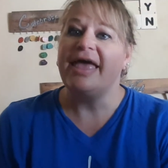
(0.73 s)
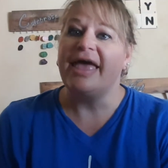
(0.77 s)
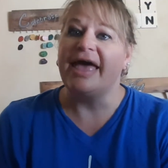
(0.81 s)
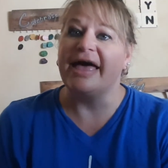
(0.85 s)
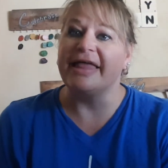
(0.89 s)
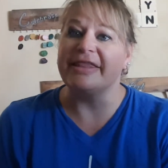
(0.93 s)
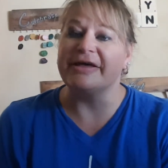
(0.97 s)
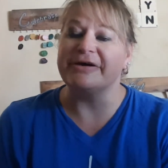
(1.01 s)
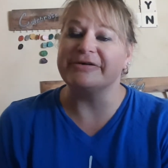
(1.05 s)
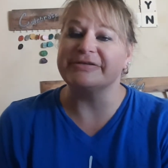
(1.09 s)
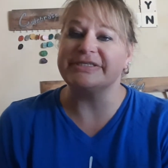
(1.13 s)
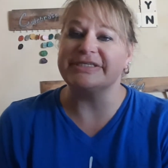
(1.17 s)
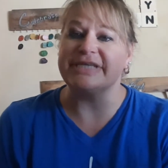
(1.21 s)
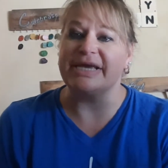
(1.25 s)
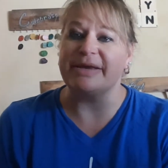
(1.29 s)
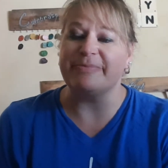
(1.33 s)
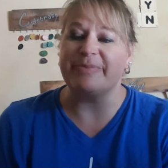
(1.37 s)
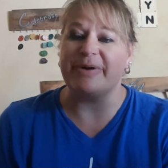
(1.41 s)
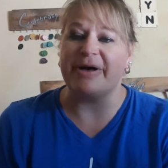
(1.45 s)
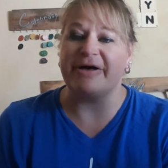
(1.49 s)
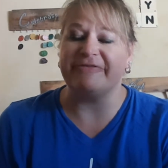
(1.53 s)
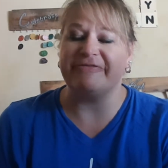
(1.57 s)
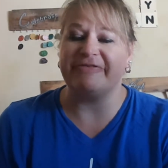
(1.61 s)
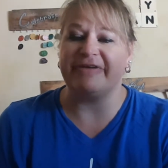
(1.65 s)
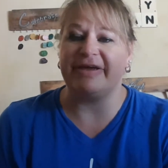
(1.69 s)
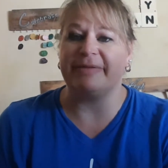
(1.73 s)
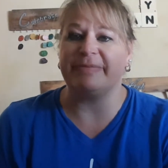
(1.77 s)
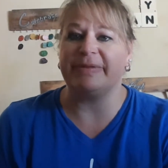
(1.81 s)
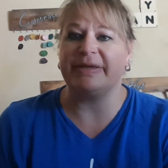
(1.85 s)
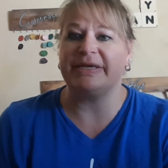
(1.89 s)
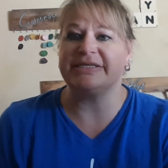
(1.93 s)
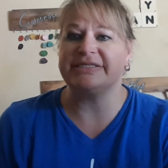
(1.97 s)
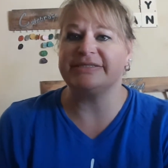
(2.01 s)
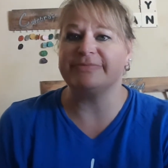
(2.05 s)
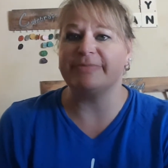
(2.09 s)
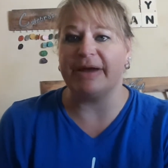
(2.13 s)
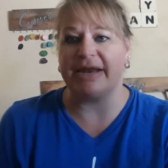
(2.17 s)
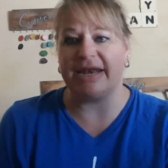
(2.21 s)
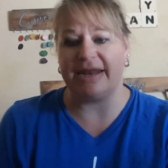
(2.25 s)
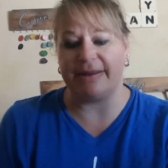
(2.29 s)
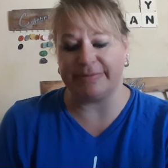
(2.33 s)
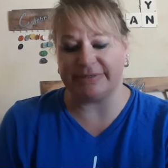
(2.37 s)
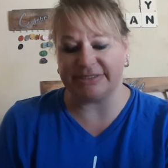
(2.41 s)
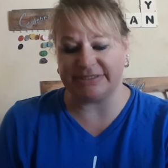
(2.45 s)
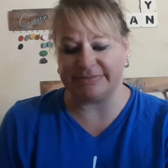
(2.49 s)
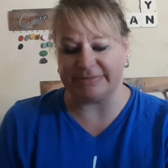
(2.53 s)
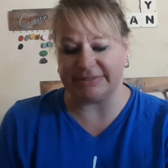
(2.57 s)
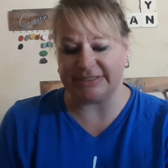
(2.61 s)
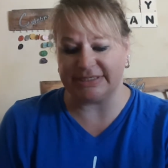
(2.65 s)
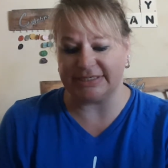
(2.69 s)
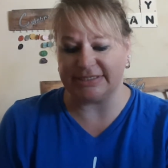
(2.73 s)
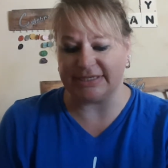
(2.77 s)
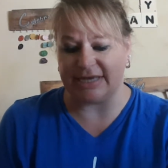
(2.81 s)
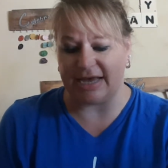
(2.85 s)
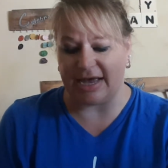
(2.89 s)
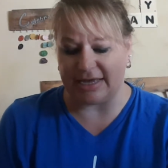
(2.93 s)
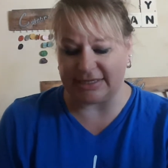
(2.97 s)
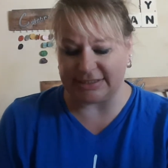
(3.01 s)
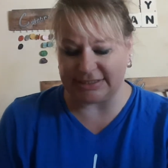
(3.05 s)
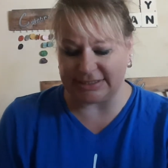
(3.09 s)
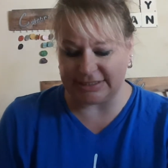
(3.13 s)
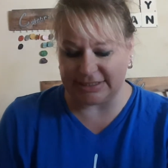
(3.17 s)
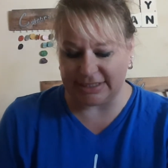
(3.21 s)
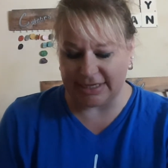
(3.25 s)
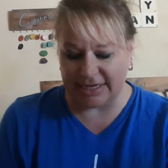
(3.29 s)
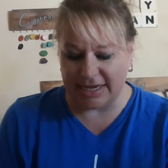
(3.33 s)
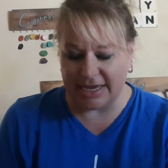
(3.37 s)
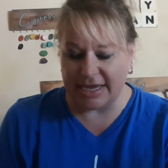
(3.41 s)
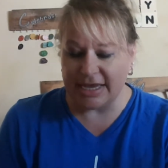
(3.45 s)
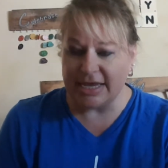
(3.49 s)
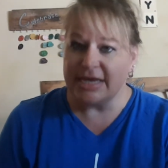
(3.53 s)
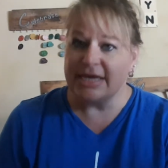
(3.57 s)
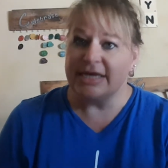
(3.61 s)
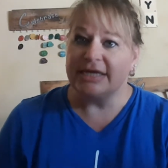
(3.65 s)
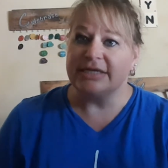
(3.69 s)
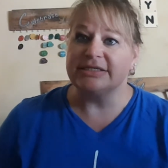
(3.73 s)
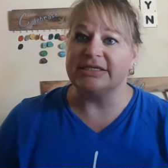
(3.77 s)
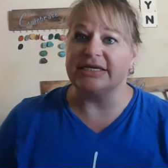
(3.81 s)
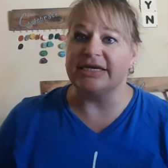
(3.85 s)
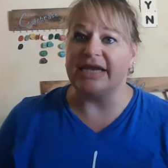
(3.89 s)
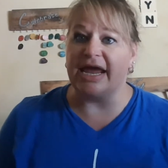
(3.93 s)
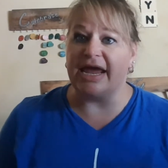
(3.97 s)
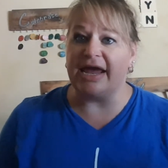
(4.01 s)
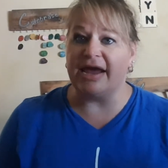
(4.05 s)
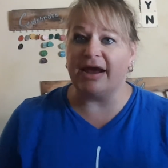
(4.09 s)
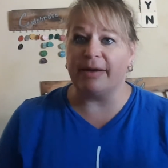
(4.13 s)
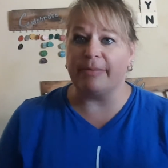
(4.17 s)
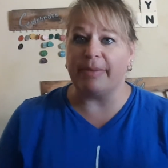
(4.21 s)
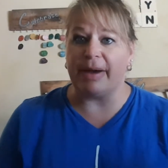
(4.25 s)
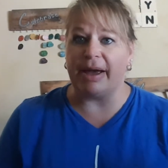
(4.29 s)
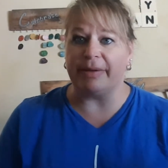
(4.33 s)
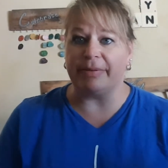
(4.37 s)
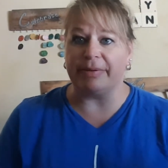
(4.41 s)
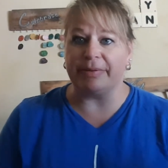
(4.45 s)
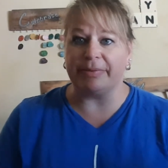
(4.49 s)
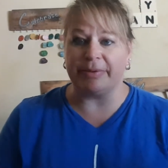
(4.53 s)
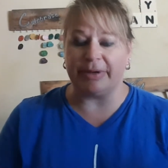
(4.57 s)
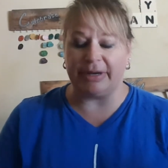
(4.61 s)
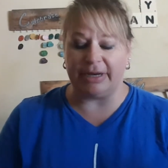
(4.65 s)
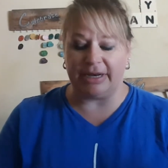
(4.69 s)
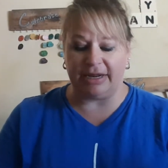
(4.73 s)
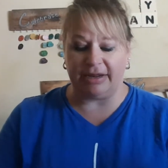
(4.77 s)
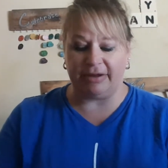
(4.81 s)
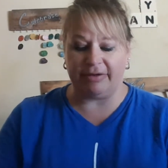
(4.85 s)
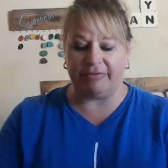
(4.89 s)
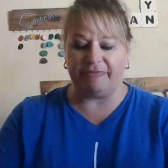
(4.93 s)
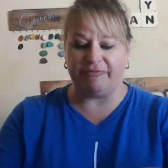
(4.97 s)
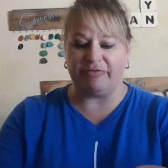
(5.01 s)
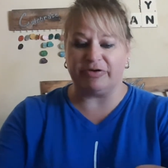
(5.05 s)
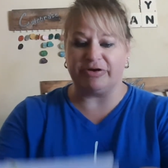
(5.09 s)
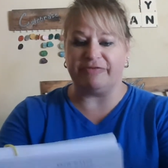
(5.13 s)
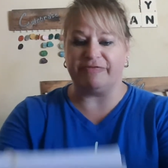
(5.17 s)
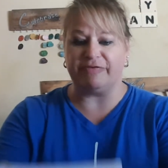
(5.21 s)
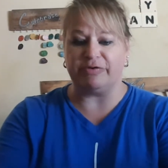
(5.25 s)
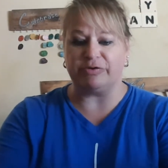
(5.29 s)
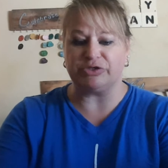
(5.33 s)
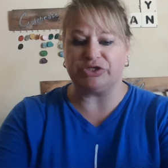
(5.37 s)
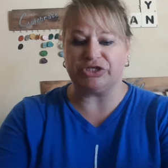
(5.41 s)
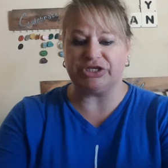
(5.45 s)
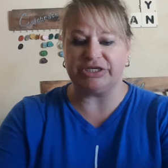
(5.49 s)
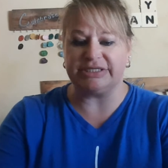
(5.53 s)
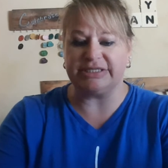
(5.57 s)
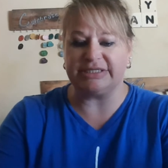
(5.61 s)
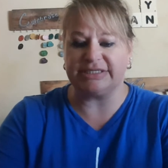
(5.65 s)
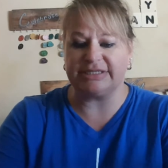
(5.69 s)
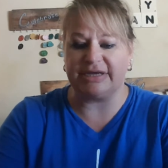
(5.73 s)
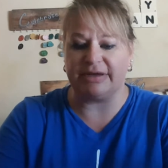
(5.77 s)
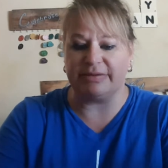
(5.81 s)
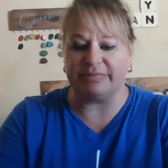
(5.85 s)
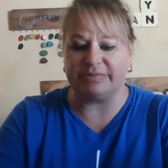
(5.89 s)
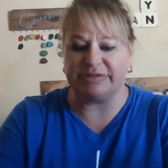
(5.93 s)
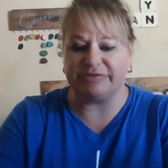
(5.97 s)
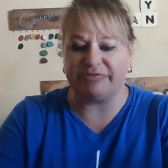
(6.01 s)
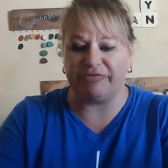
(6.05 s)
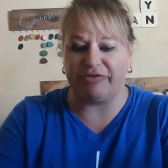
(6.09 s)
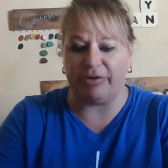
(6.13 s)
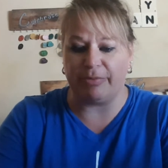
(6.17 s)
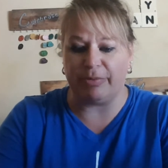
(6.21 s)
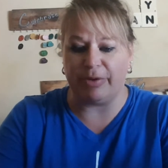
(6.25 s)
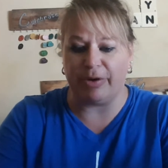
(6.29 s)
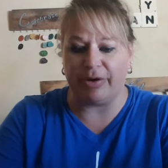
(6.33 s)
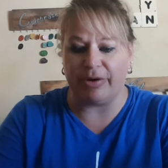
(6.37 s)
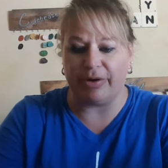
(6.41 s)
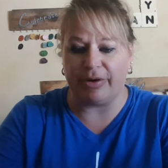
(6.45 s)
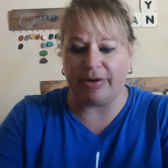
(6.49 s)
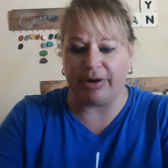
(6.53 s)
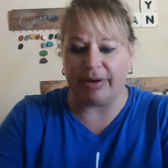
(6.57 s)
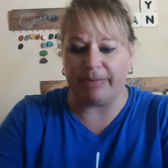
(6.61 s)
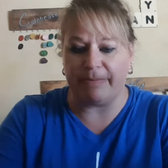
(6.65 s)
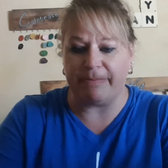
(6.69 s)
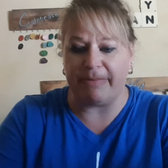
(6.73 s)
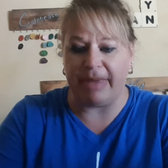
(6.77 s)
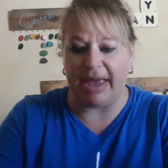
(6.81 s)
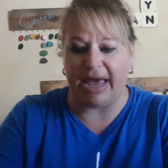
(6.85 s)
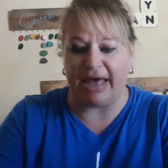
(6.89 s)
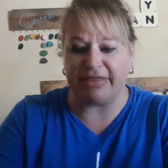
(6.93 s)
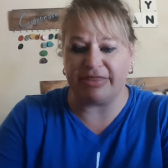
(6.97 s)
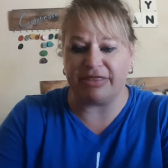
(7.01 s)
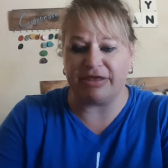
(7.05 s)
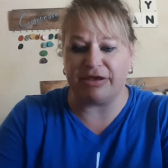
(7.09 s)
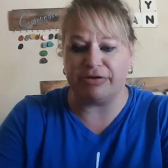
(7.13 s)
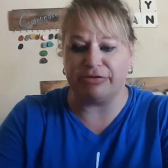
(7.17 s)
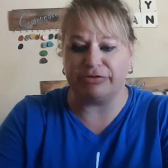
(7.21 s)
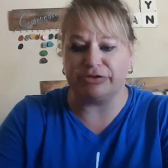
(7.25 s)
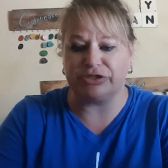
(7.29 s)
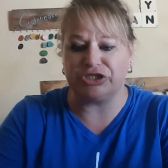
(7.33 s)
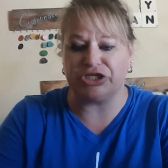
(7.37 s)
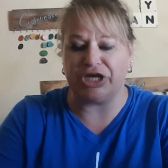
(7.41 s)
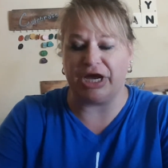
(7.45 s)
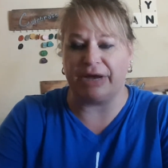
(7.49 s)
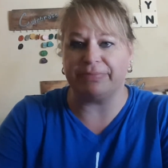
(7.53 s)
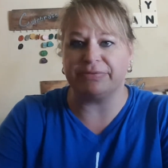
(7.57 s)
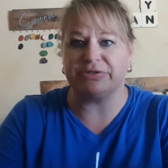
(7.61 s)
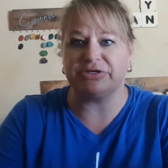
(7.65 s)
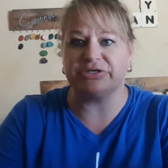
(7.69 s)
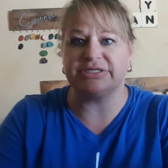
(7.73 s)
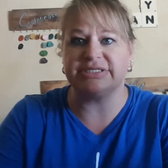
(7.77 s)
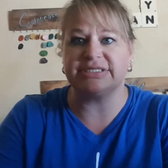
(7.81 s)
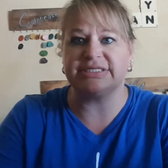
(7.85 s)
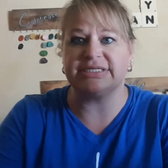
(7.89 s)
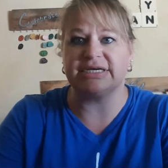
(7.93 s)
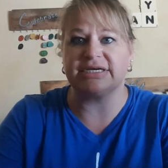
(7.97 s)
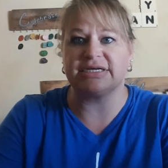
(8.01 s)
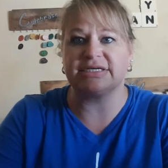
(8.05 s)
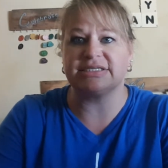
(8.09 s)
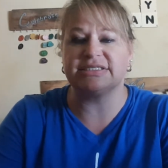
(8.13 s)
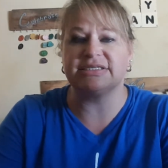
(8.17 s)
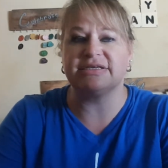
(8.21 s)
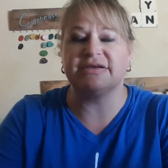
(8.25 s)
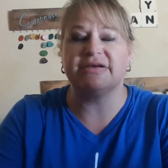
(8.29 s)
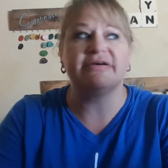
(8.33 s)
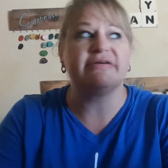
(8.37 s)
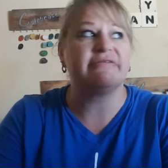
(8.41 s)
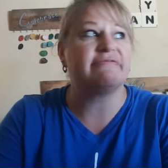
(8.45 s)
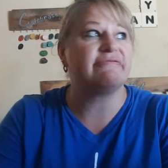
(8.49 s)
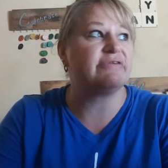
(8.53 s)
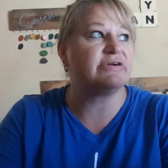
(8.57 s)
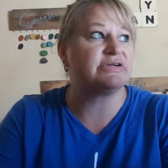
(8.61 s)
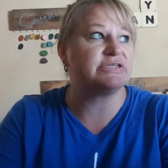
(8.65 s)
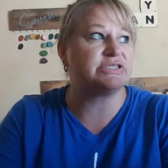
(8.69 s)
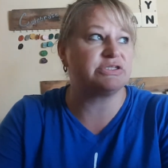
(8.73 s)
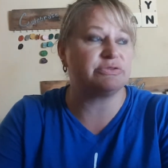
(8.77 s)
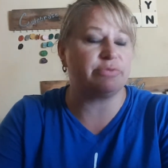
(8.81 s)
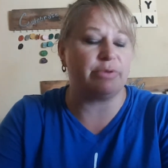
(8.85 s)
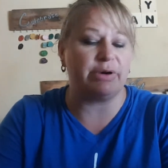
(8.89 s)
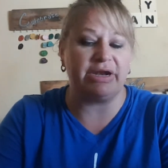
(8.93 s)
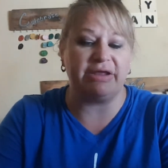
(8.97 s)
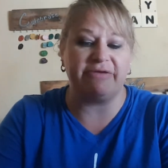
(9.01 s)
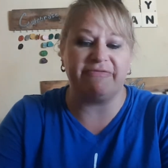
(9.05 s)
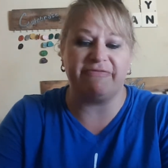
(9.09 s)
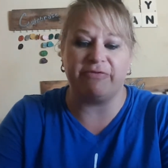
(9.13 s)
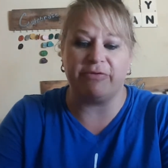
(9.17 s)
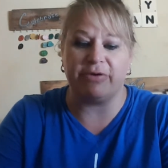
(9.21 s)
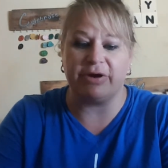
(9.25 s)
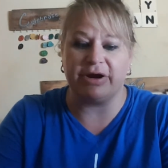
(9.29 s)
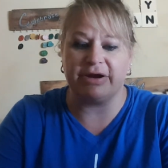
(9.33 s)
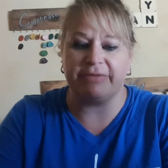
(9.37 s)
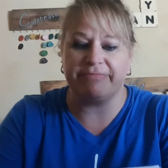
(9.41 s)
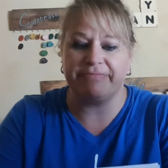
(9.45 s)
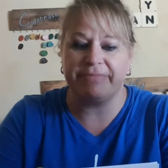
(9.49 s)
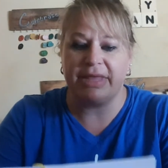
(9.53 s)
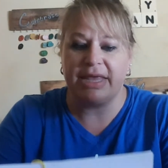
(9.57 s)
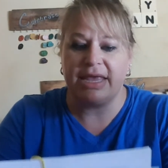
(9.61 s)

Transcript: Hello, St. Paul families. My name is Mrs. Haas. Today our Bible reading for devotions comes from Matthew chapter 6, verse 24.